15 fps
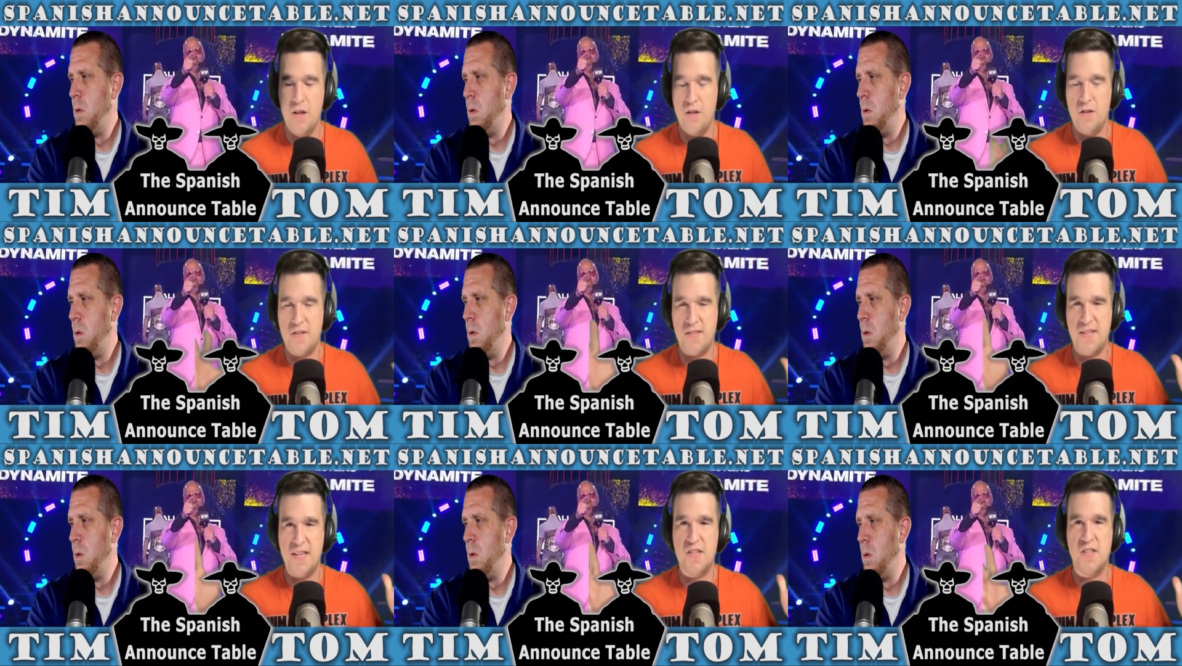
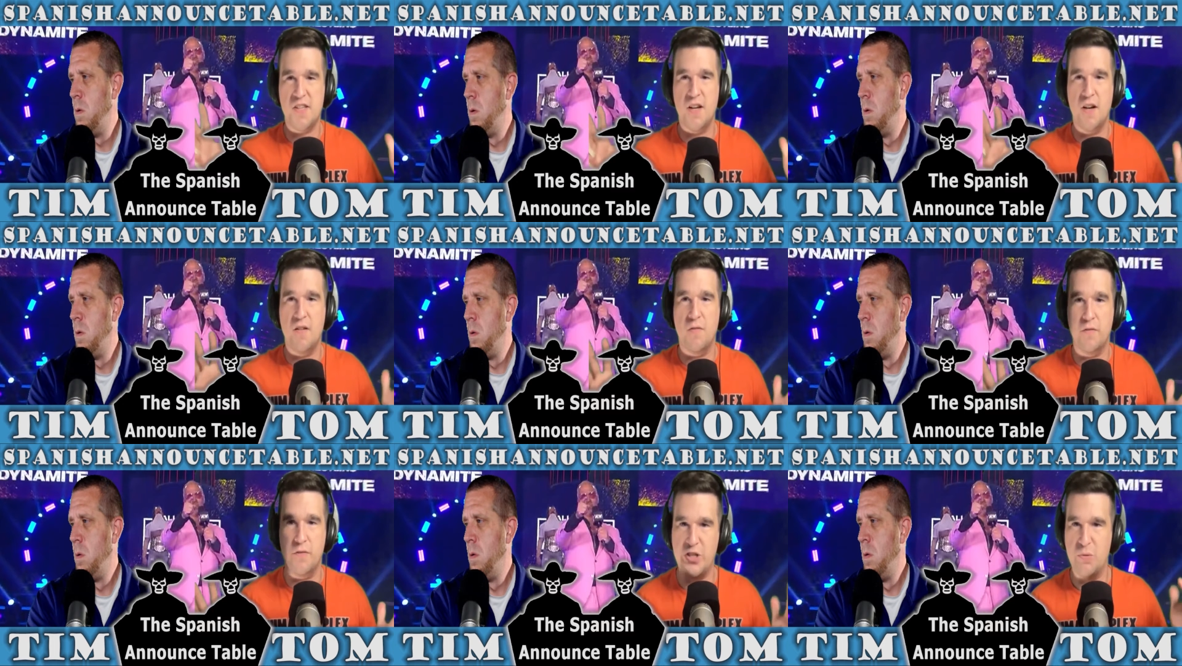Speaker 1: sense
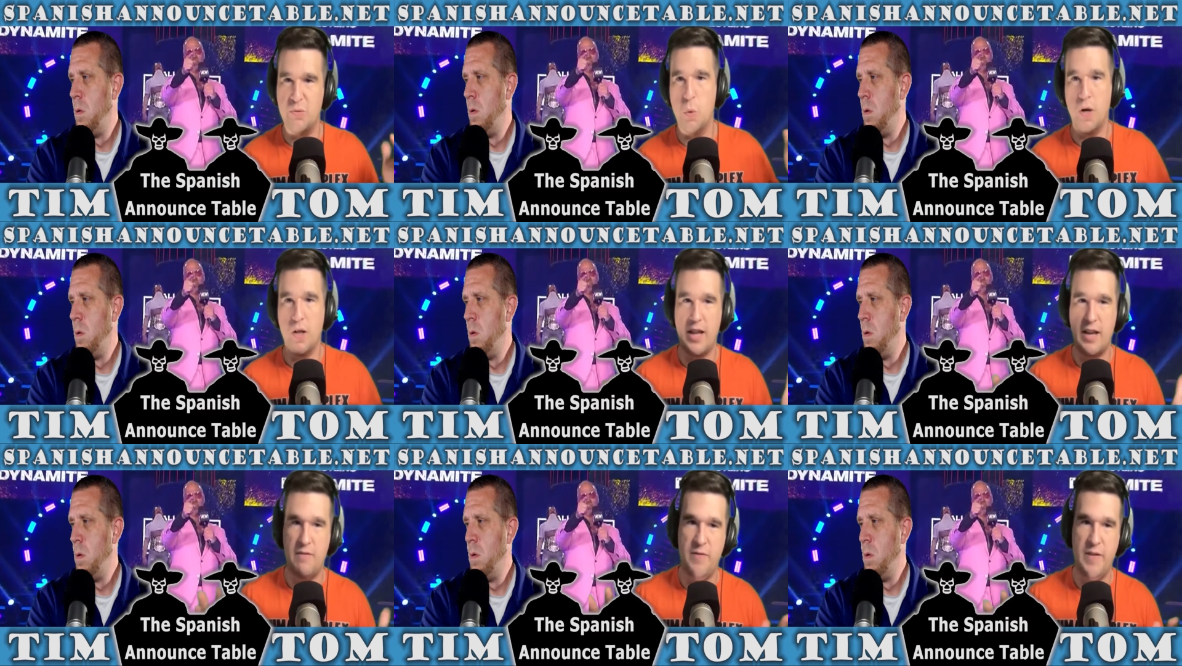of will
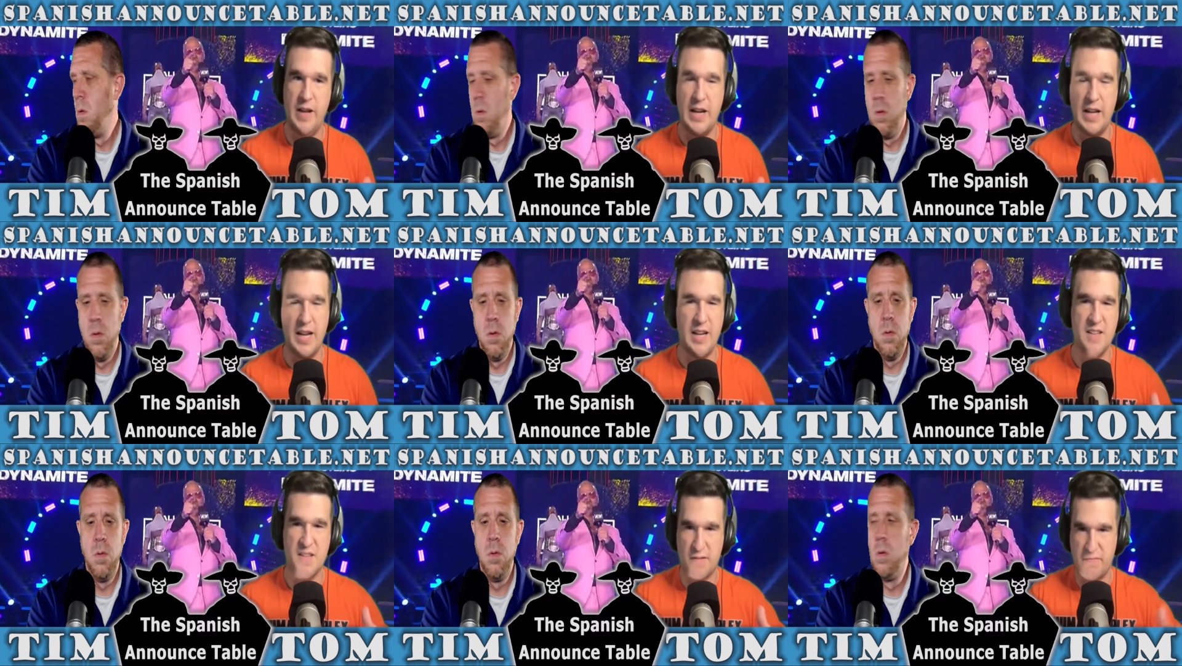I fit in
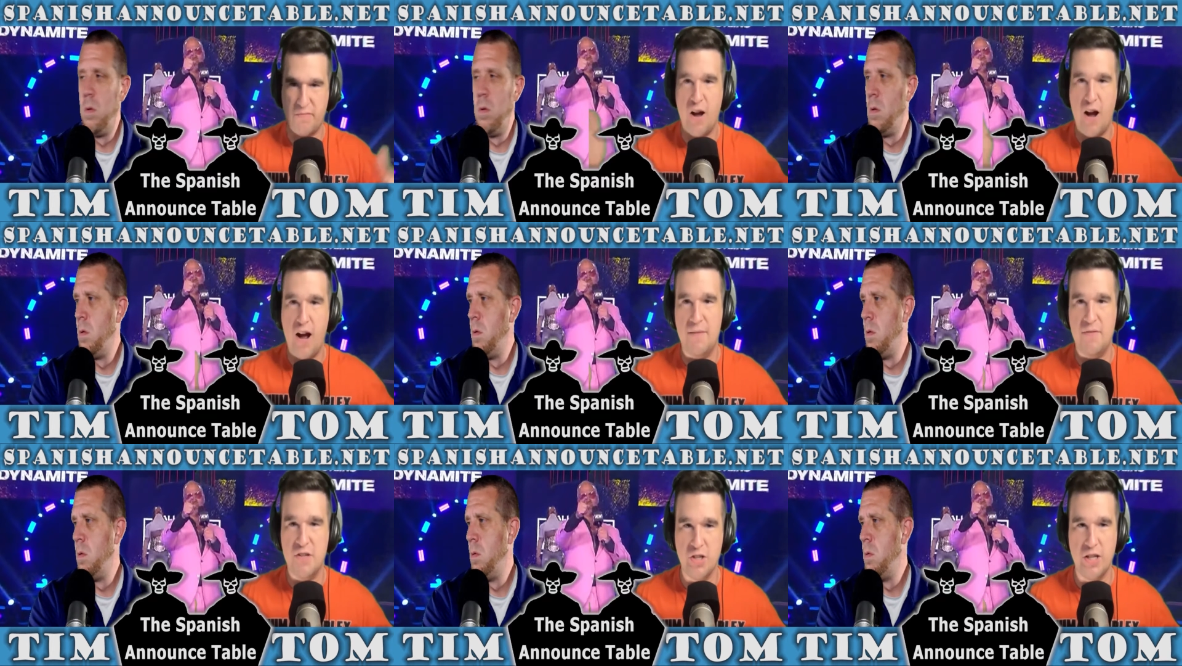has
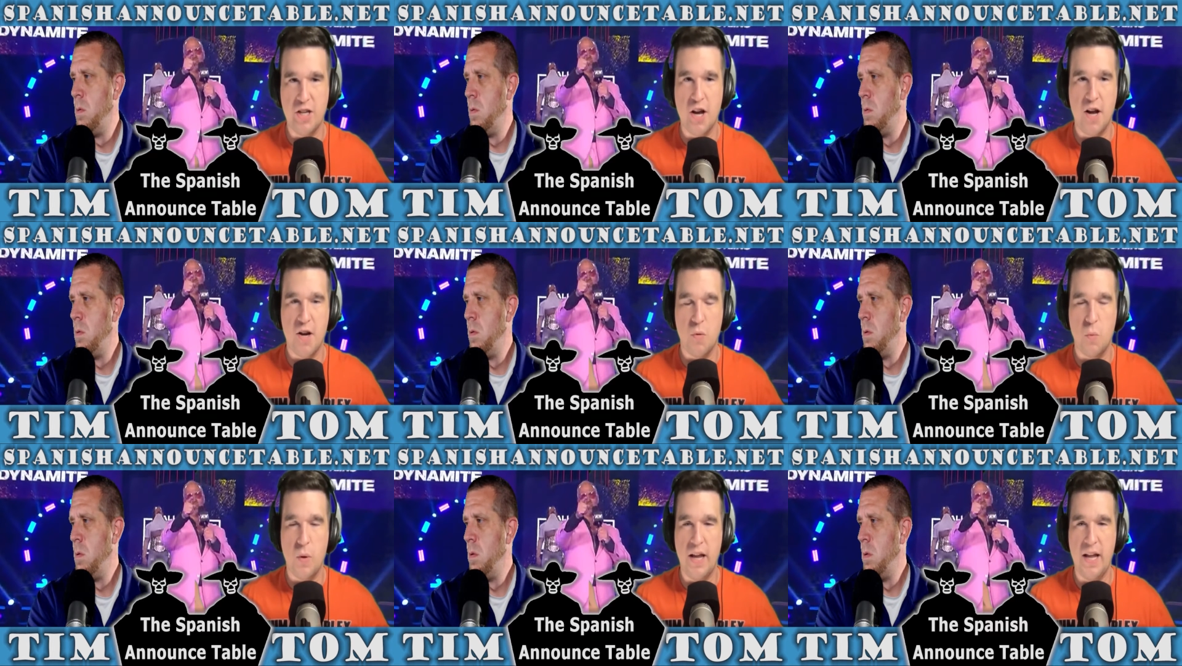obviously gone
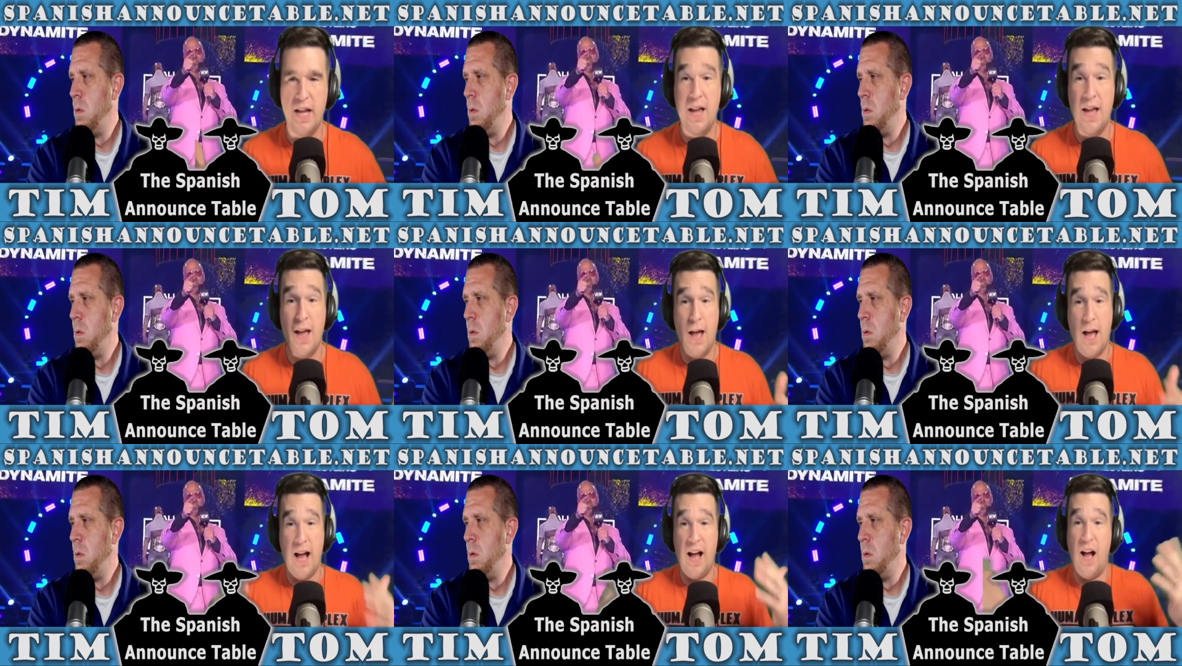away.
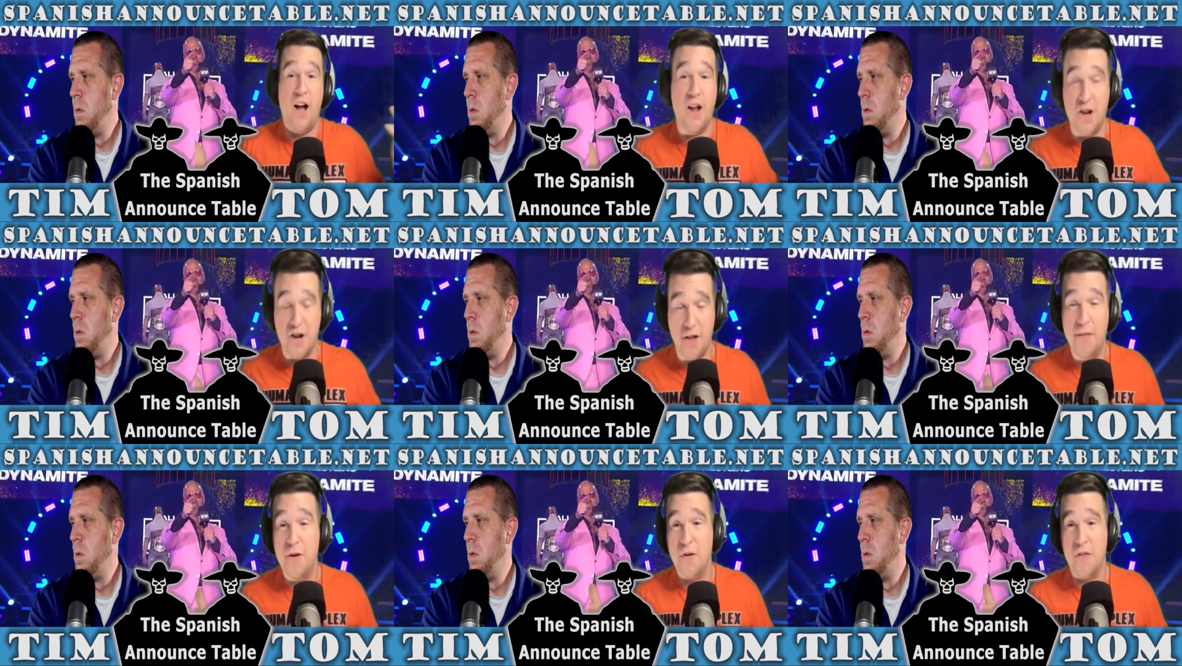
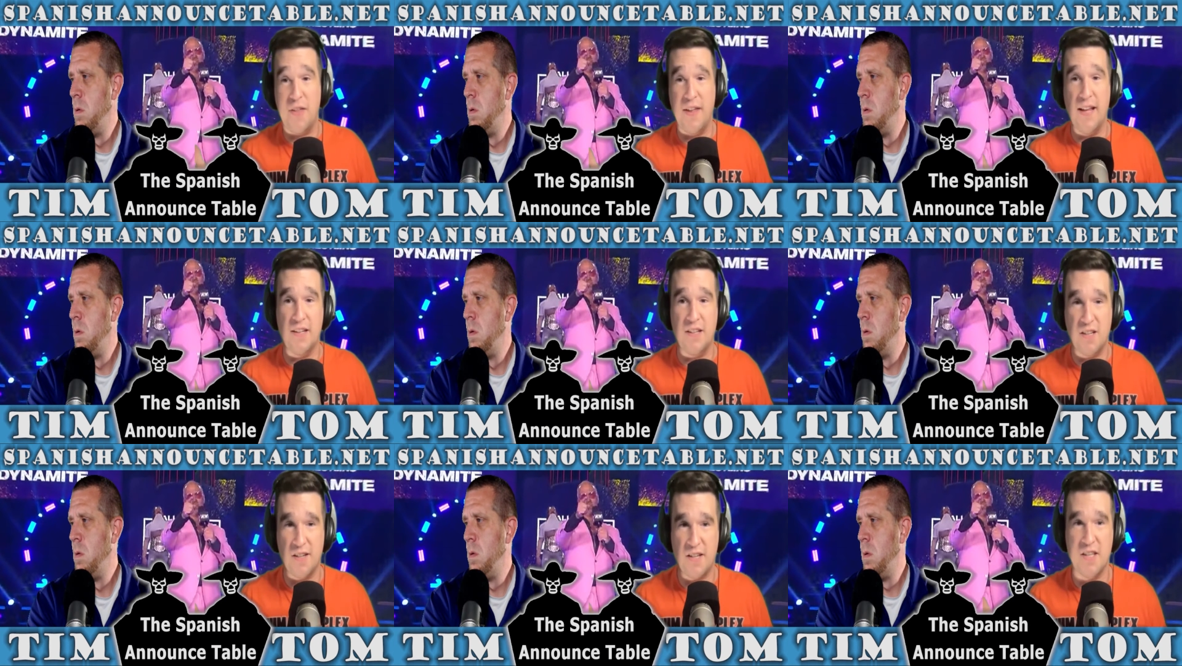Another thing
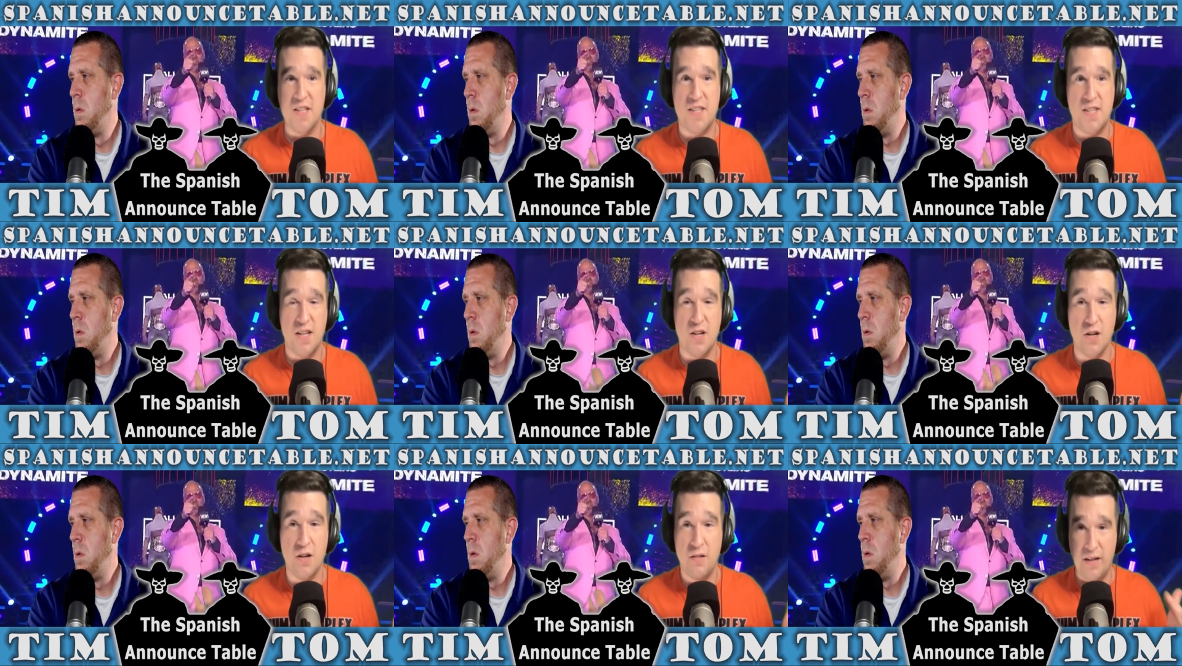to consider